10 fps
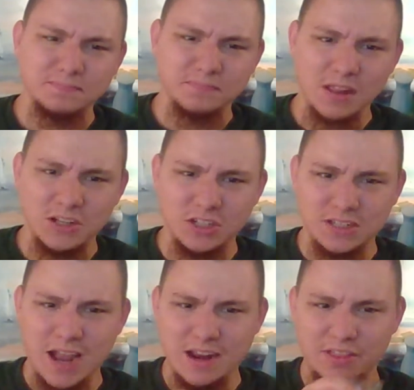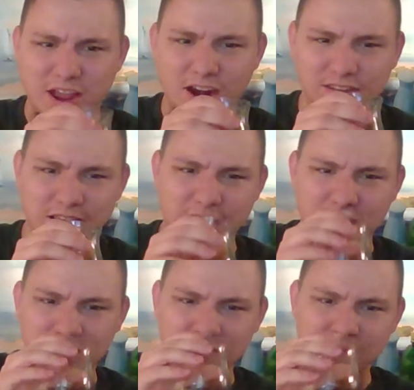It's just kind of there at the
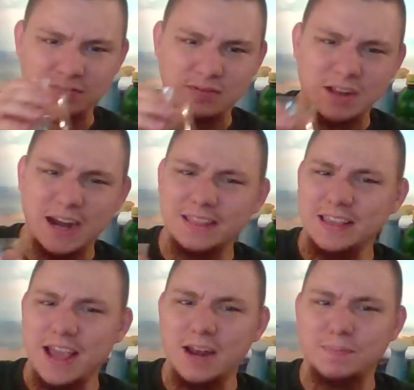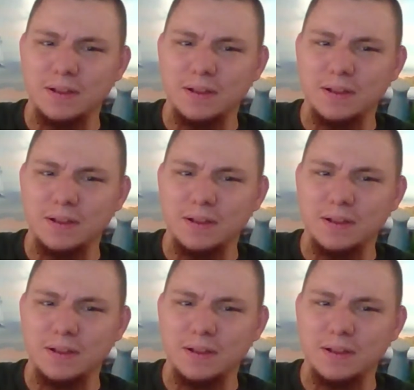end. Not at the end,